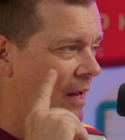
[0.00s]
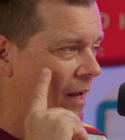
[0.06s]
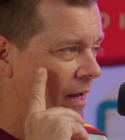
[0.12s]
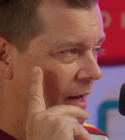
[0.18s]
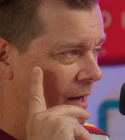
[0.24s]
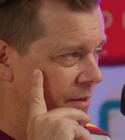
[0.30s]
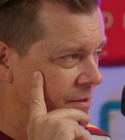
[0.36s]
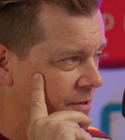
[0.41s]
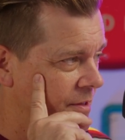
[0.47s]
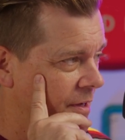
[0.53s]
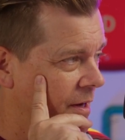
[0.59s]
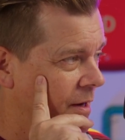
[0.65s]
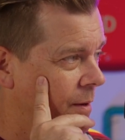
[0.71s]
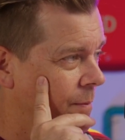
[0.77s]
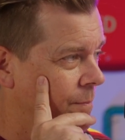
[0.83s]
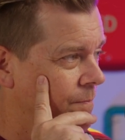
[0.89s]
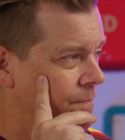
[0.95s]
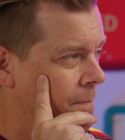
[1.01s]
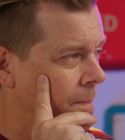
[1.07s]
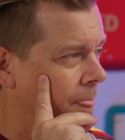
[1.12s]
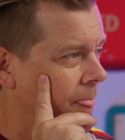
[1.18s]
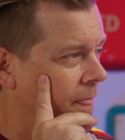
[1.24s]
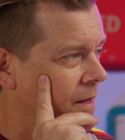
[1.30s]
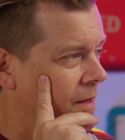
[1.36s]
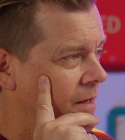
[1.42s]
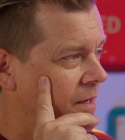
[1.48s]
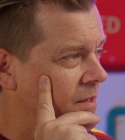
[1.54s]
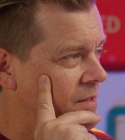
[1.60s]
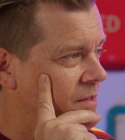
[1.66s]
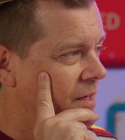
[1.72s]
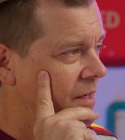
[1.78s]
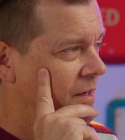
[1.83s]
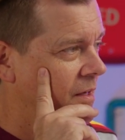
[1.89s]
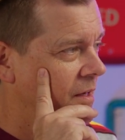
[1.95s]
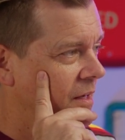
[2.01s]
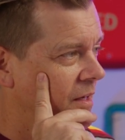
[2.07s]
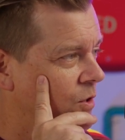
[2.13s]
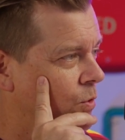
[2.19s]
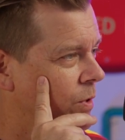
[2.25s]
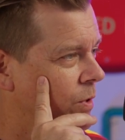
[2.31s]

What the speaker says: And he said he